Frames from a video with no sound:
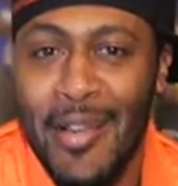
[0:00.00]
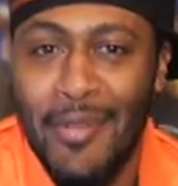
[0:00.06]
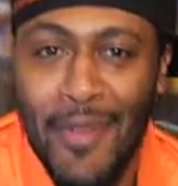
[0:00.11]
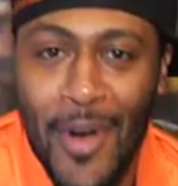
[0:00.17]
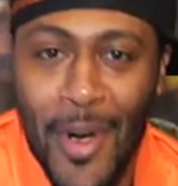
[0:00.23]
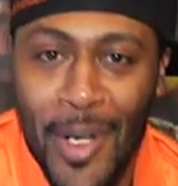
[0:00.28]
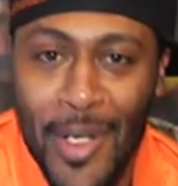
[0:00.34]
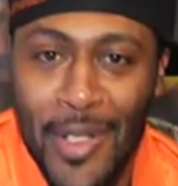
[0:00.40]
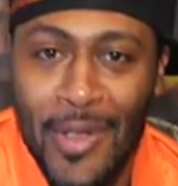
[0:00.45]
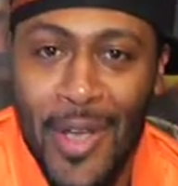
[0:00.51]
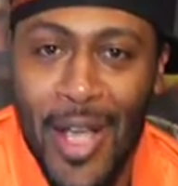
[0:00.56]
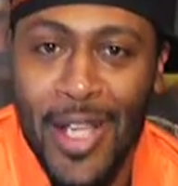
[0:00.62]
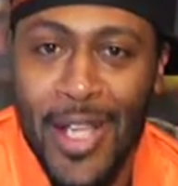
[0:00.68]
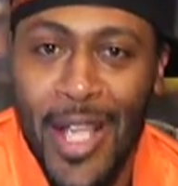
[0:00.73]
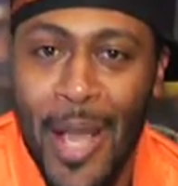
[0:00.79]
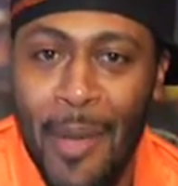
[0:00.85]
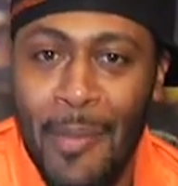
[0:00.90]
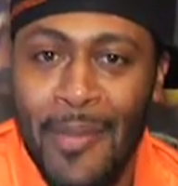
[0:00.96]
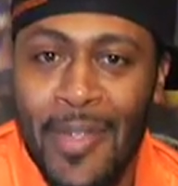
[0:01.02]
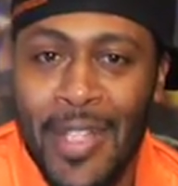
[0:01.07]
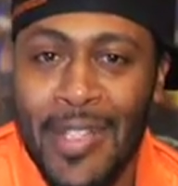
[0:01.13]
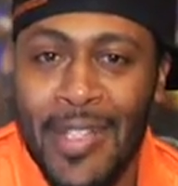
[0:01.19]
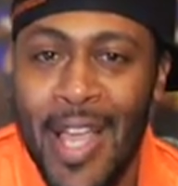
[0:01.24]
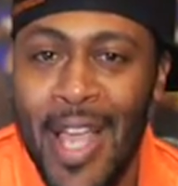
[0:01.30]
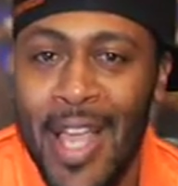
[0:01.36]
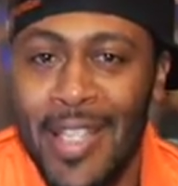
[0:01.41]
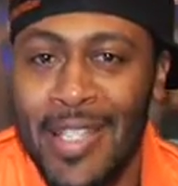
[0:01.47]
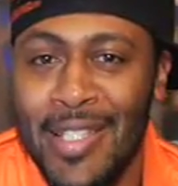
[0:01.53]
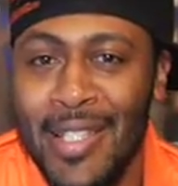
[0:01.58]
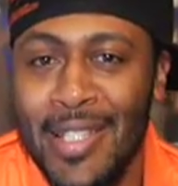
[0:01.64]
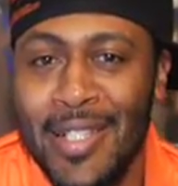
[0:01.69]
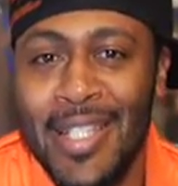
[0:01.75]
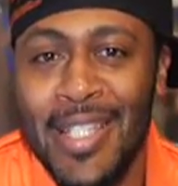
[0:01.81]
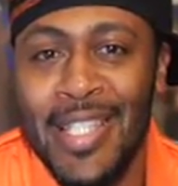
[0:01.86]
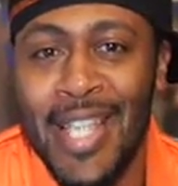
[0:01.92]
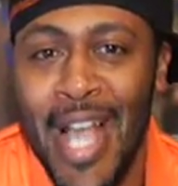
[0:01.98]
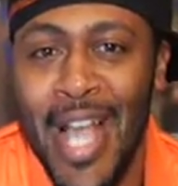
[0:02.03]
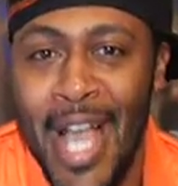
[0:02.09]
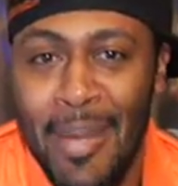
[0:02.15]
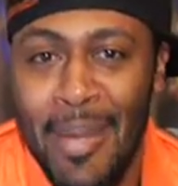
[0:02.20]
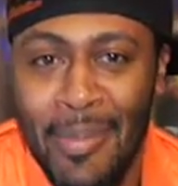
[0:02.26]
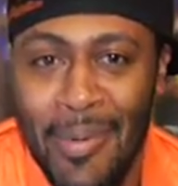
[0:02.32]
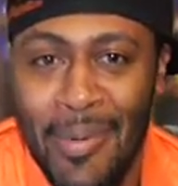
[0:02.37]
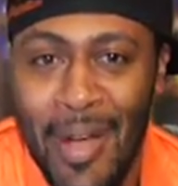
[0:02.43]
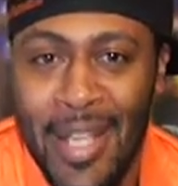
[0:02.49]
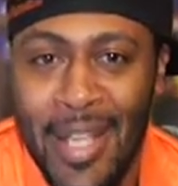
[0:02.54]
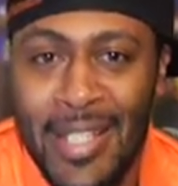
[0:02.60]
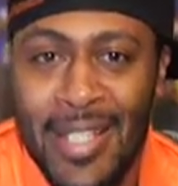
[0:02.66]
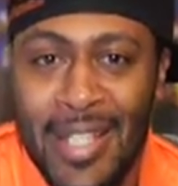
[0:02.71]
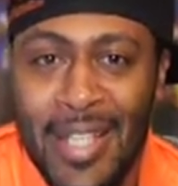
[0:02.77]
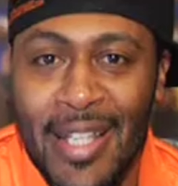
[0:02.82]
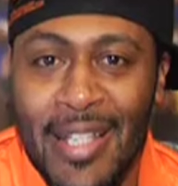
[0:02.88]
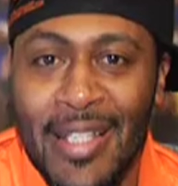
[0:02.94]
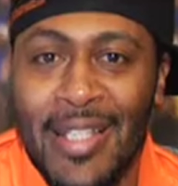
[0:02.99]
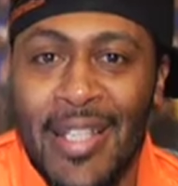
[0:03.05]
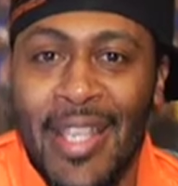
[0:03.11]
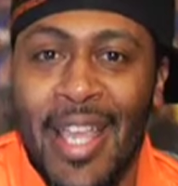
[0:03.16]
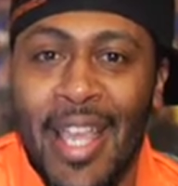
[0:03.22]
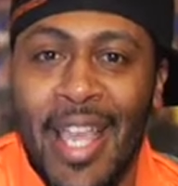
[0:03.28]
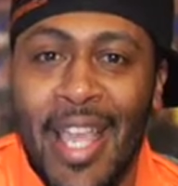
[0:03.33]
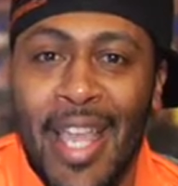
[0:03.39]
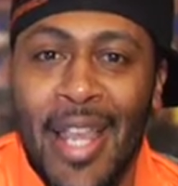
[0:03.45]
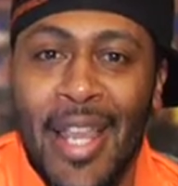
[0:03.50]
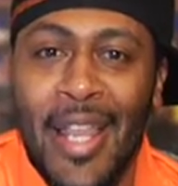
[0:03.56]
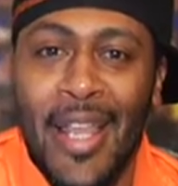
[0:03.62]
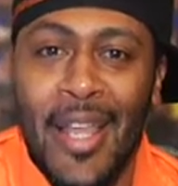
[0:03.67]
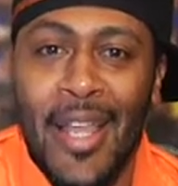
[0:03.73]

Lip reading: fall into our lap. There's actually a design process and